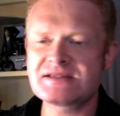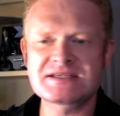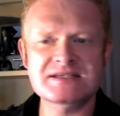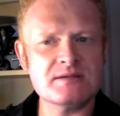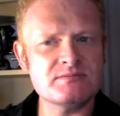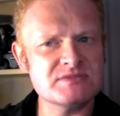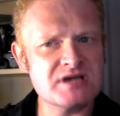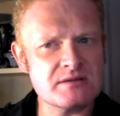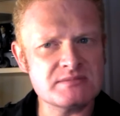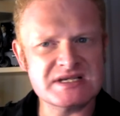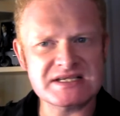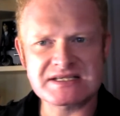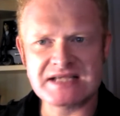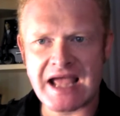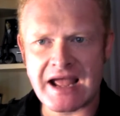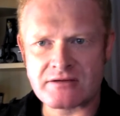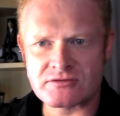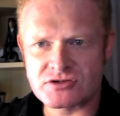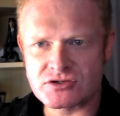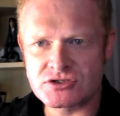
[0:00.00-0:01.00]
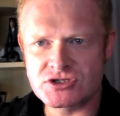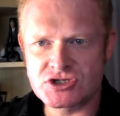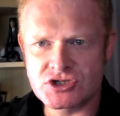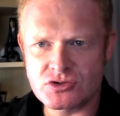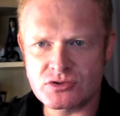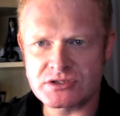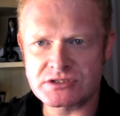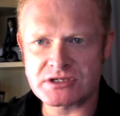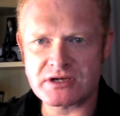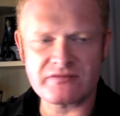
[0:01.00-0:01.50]
Sometimes it's
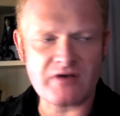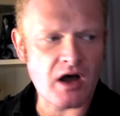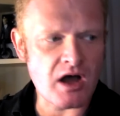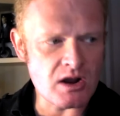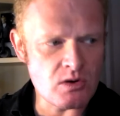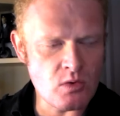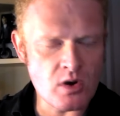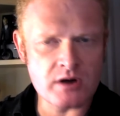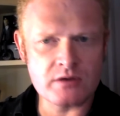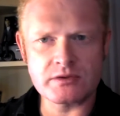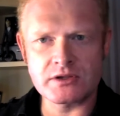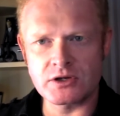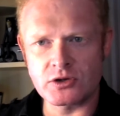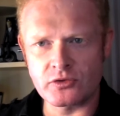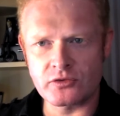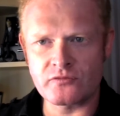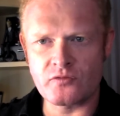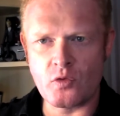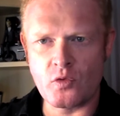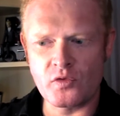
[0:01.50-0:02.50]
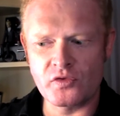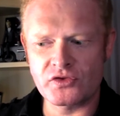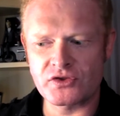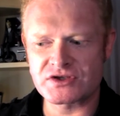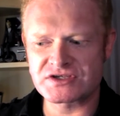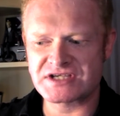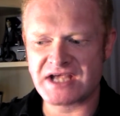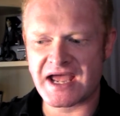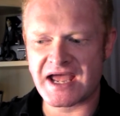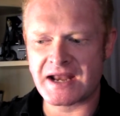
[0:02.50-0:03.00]
counterintuitive. I work with a lot of
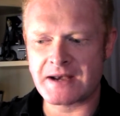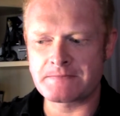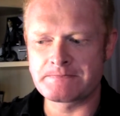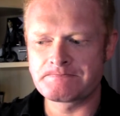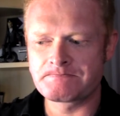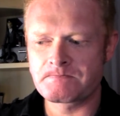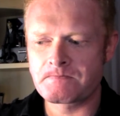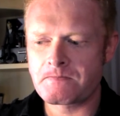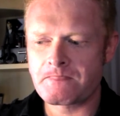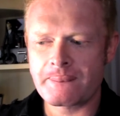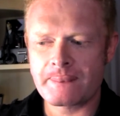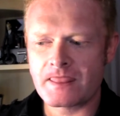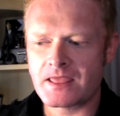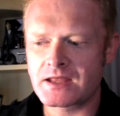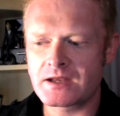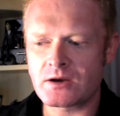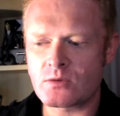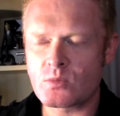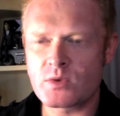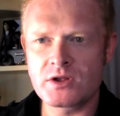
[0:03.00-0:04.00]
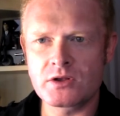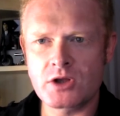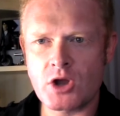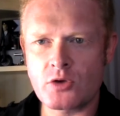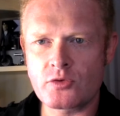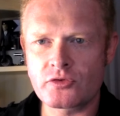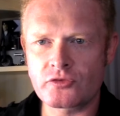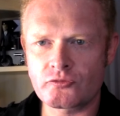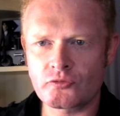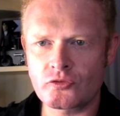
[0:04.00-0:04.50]
authors and, you know, we'll
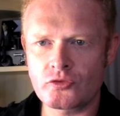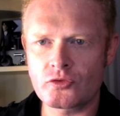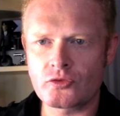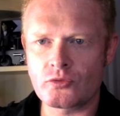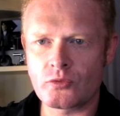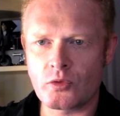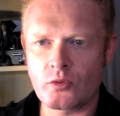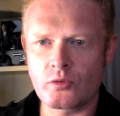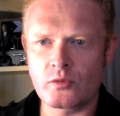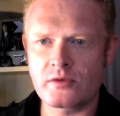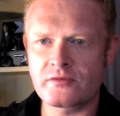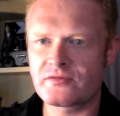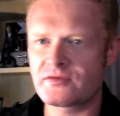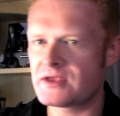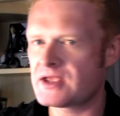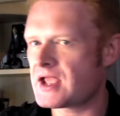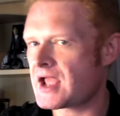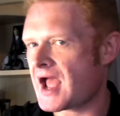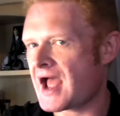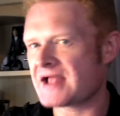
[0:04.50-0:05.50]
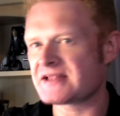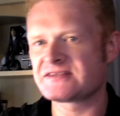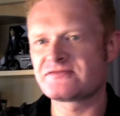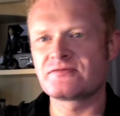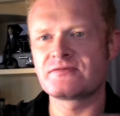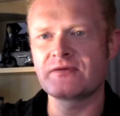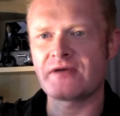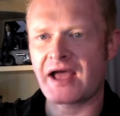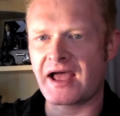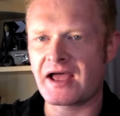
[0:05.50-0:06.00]
go through all of the ads,
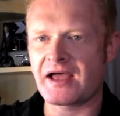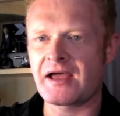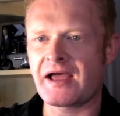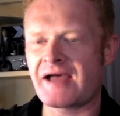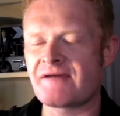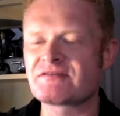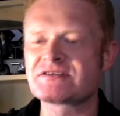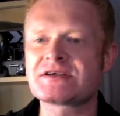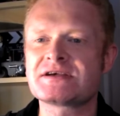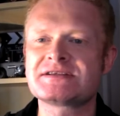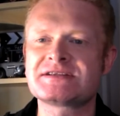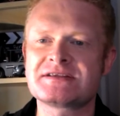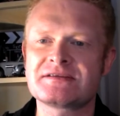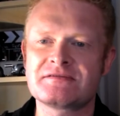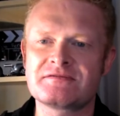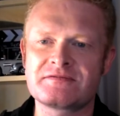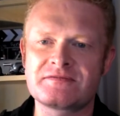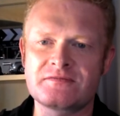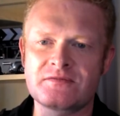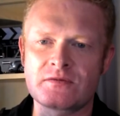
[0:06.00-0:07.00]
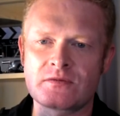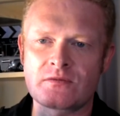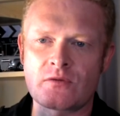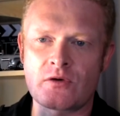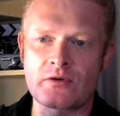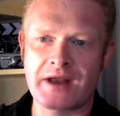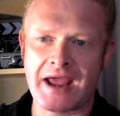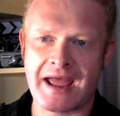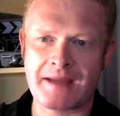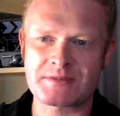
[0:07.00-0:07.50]
advertising for
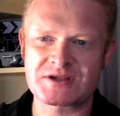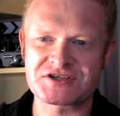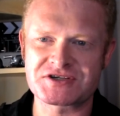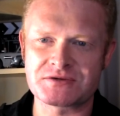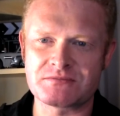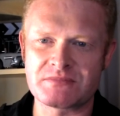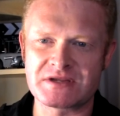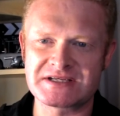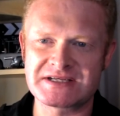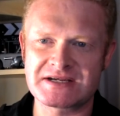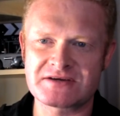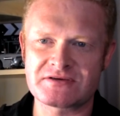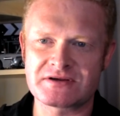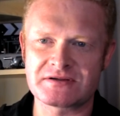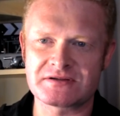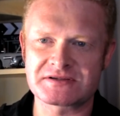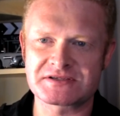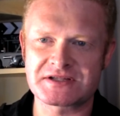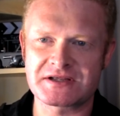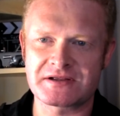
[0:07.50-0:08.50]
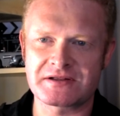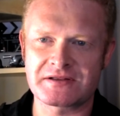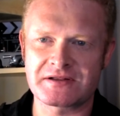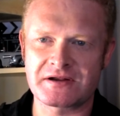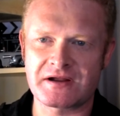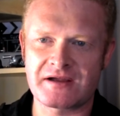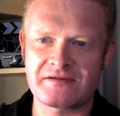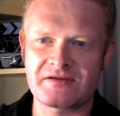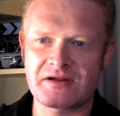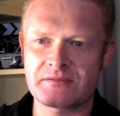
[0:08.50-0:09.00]
on Amazon materials that
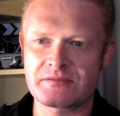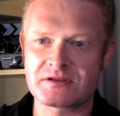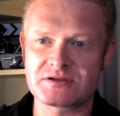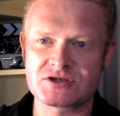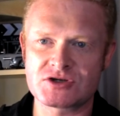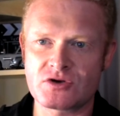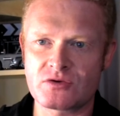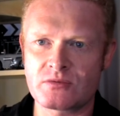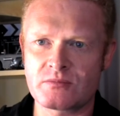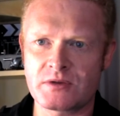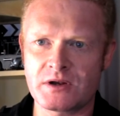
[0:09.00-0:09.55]
I've helped them do.